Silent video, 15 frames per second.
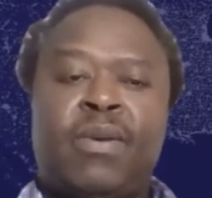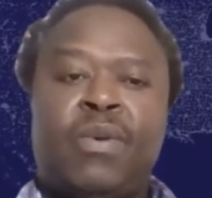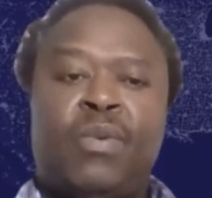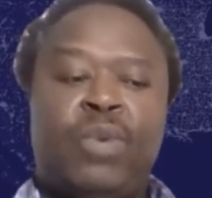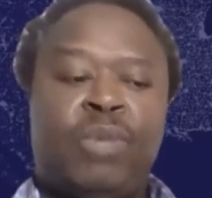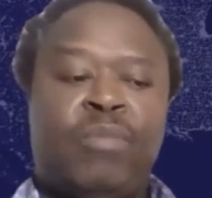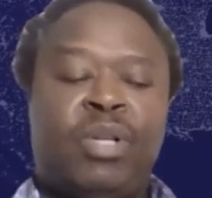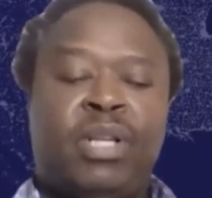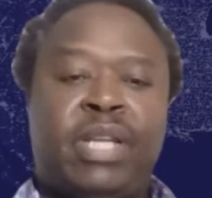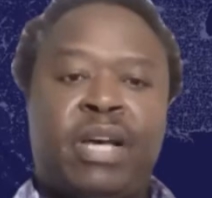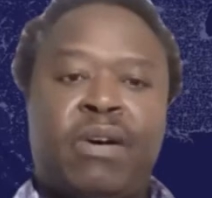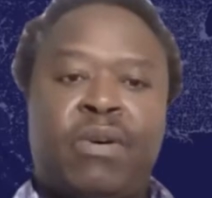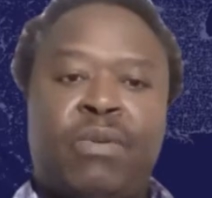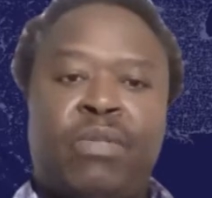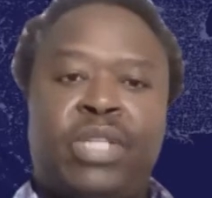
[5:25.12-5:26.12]
We build our
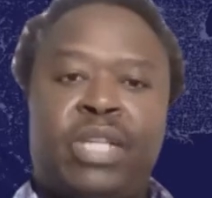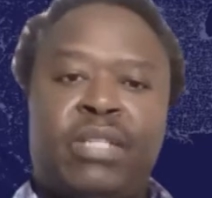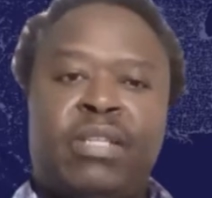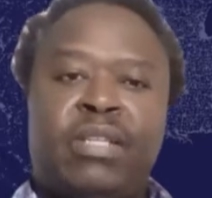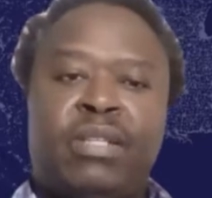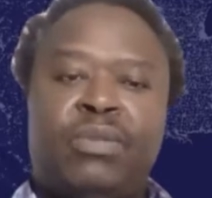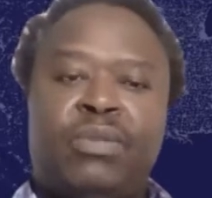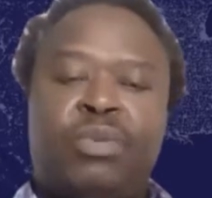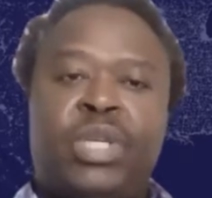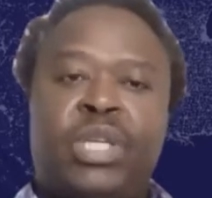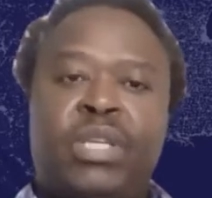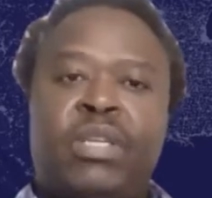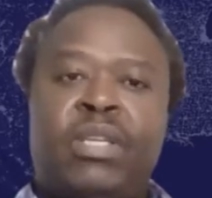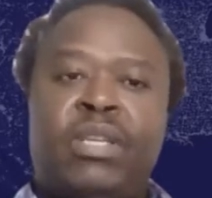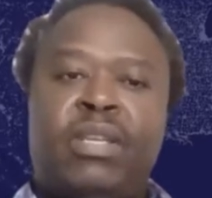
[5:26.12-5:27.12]
own sensors.
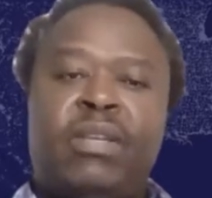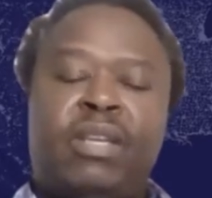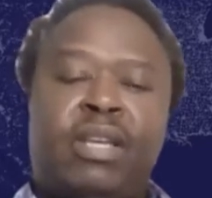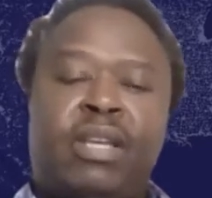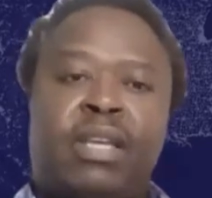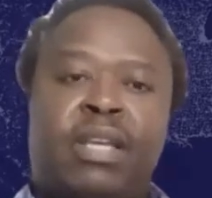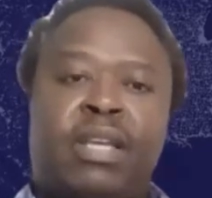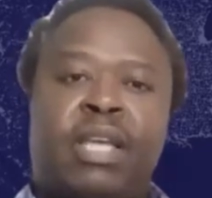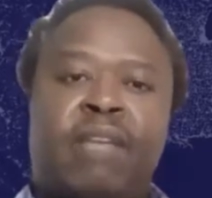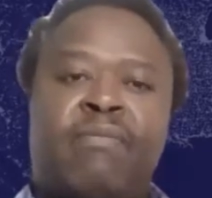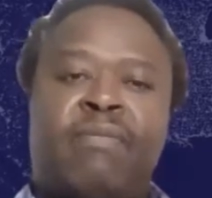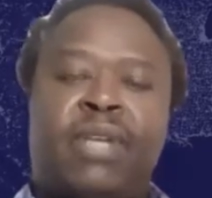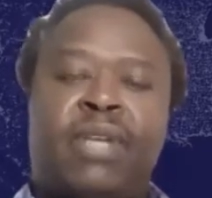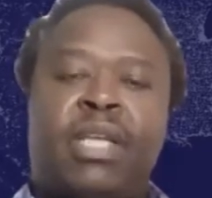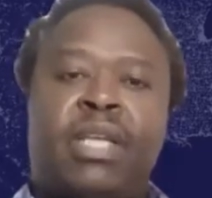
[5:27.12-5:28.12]
We have
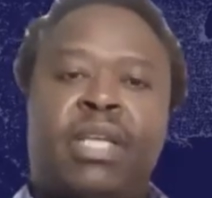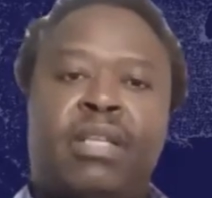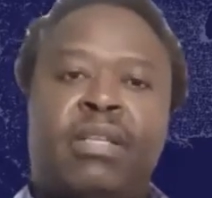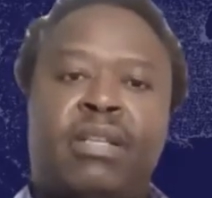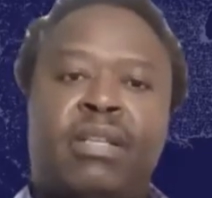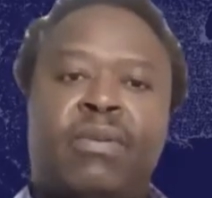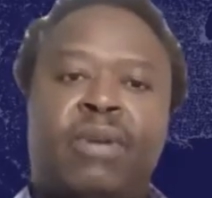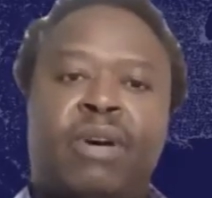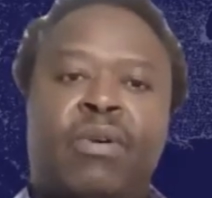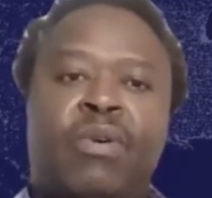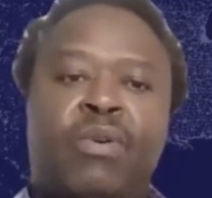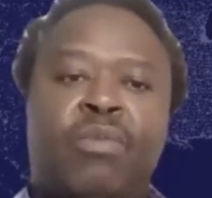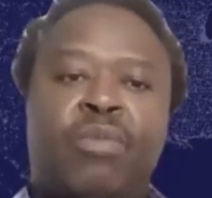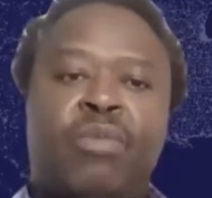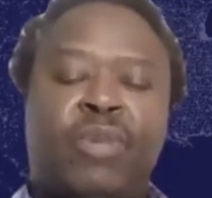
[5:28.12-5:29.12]
our
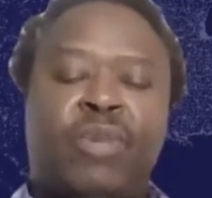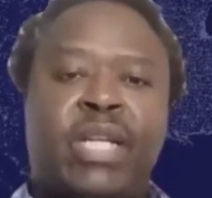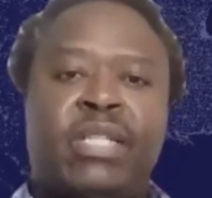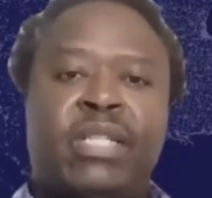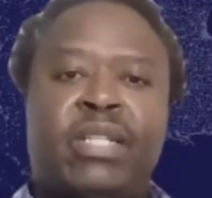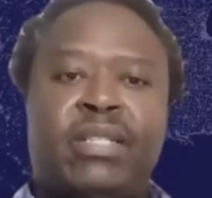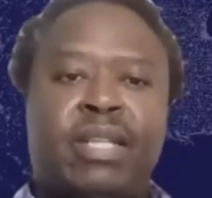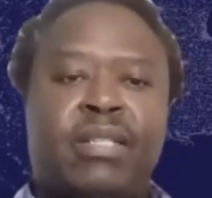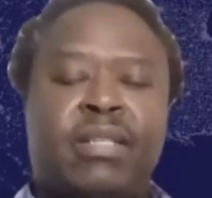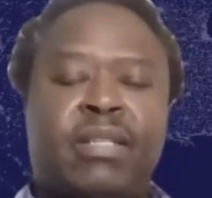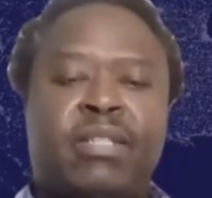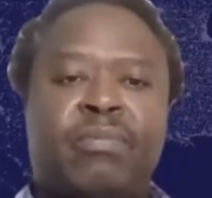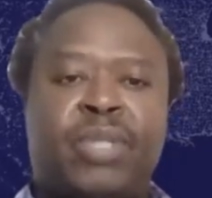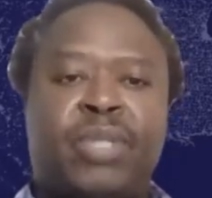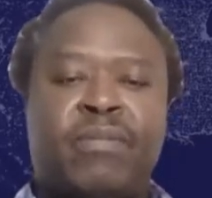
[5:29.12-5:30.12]
own proprietary sensor
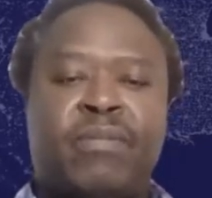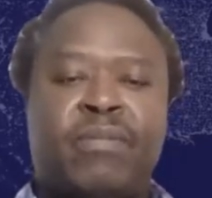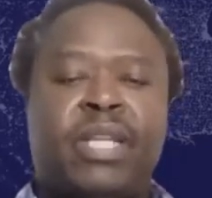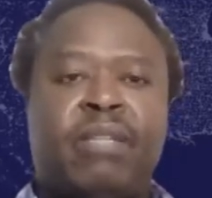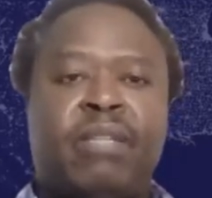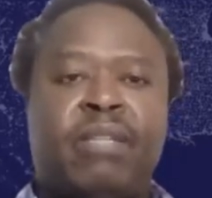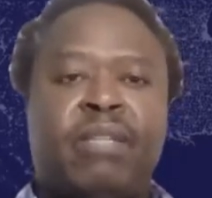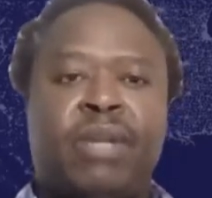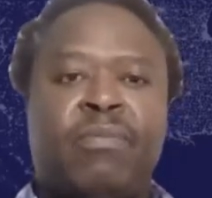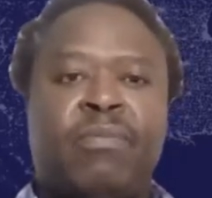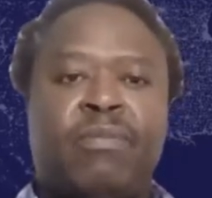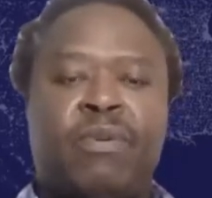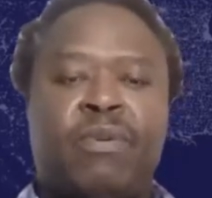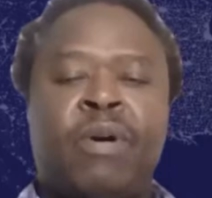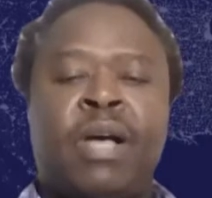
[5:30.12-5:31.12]
specifically developed
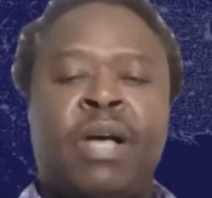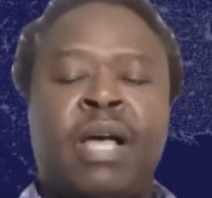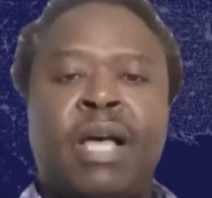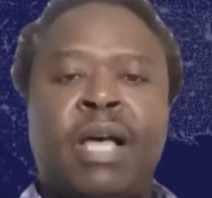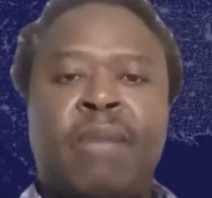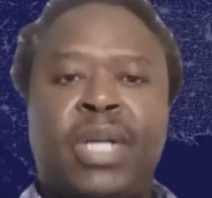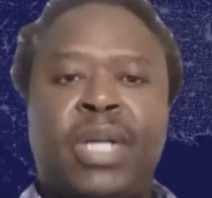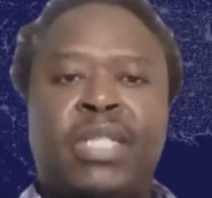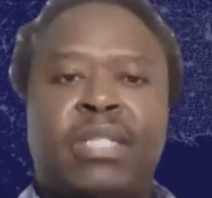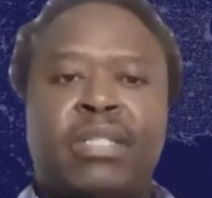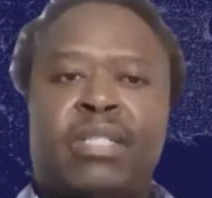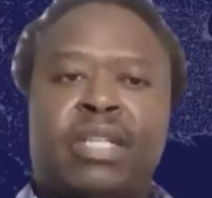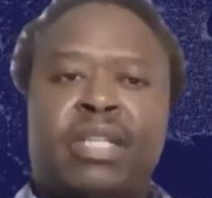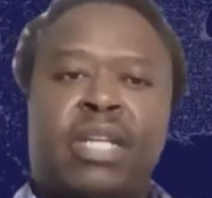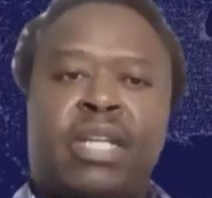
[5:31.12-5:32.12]
for partial
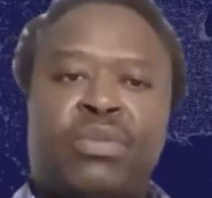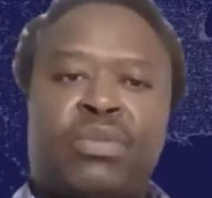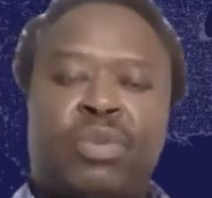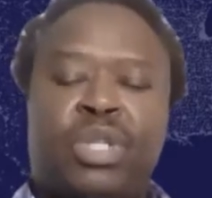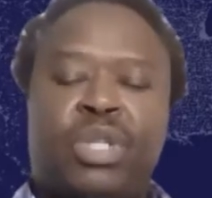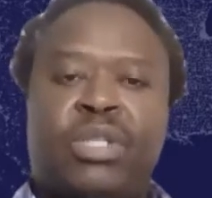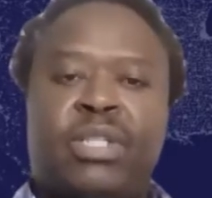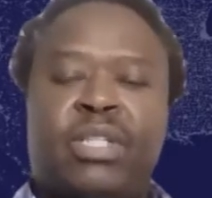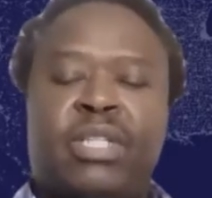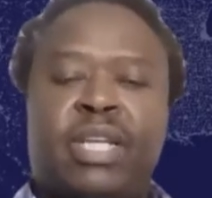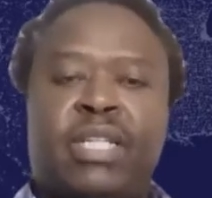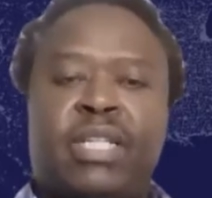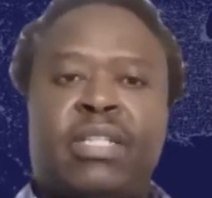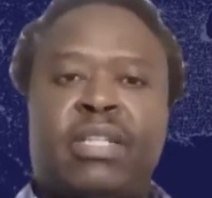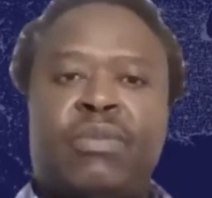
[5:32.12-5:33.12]
discharge with
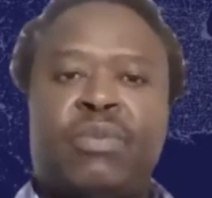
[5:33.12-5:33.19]
detection.